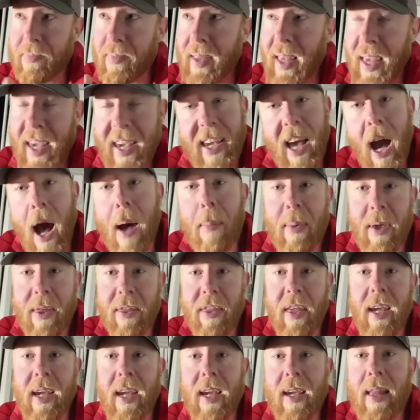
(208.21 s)
it got me
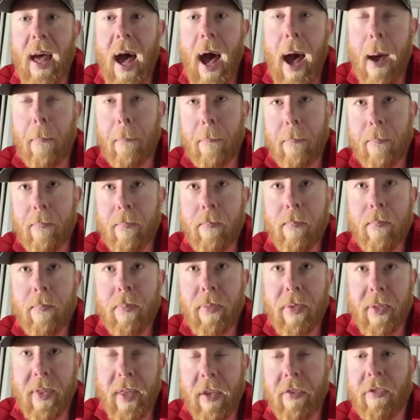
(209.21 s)
thinking that
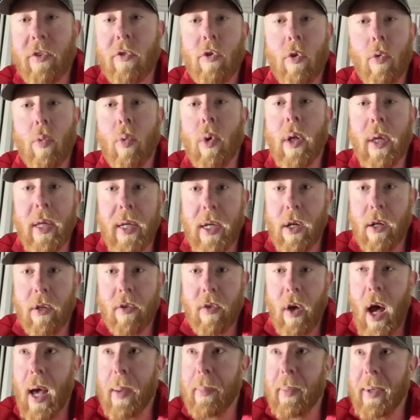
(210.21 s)
this is a really good
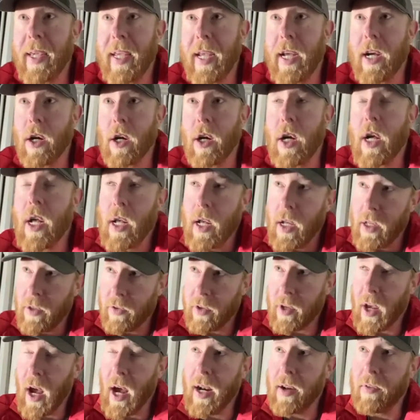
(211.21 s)
time of year
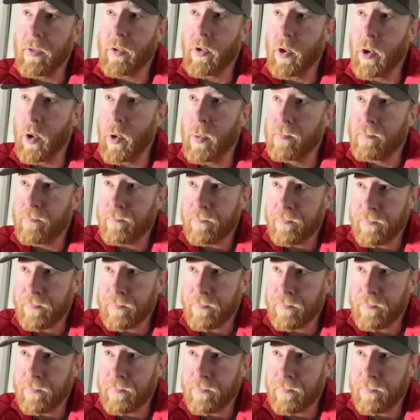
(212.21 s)
to kind of do